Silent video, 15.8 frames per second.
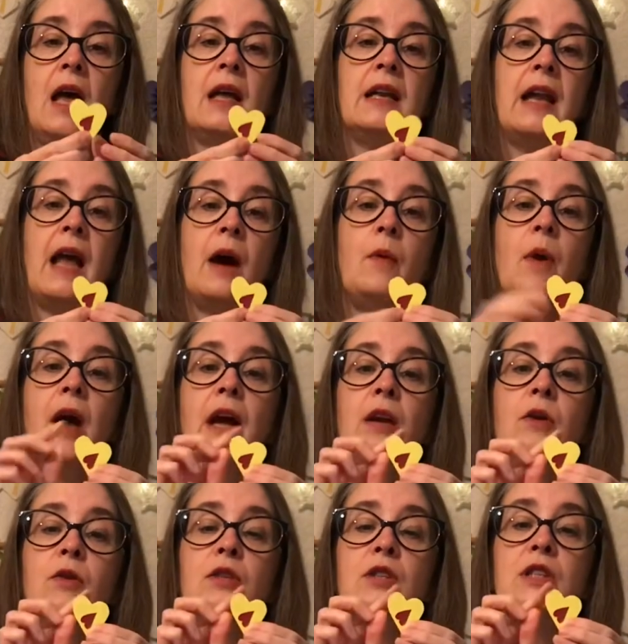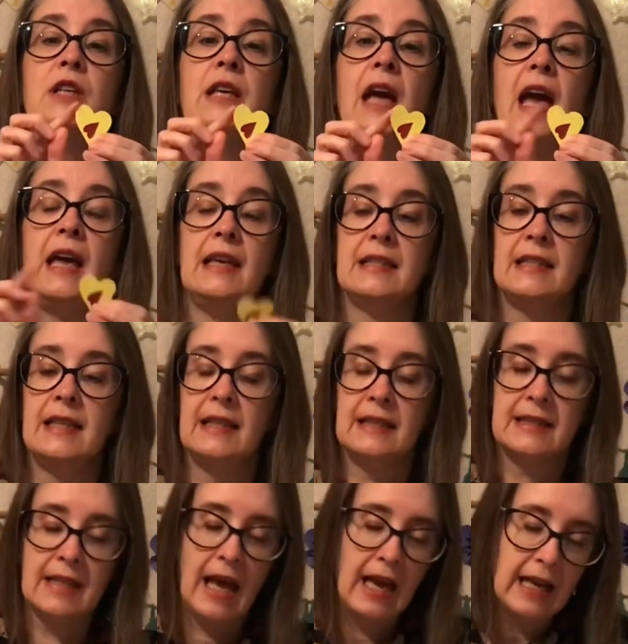Now, in order to get his little
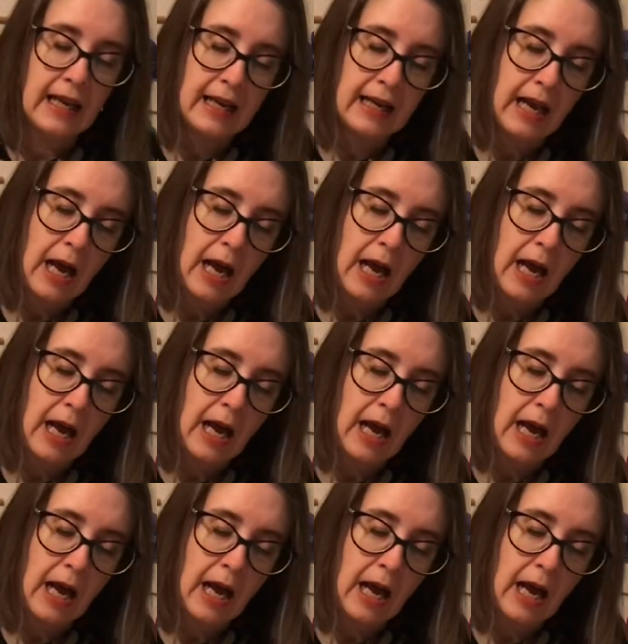tail in,